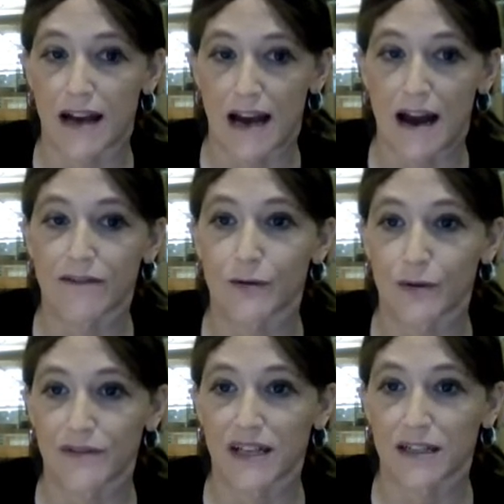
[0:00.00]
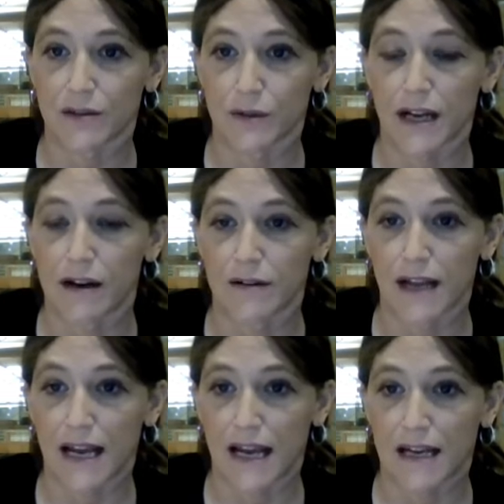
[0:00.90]
after we've taken into account
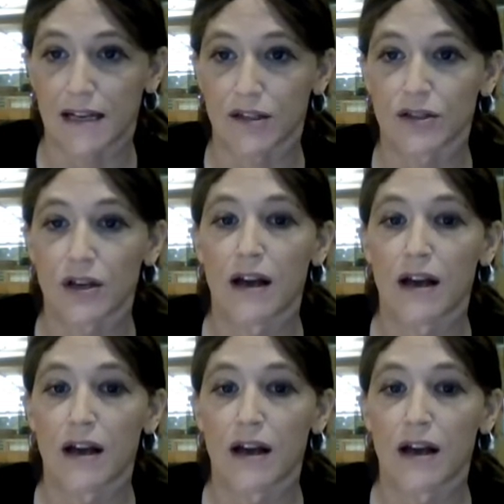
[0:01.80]
age.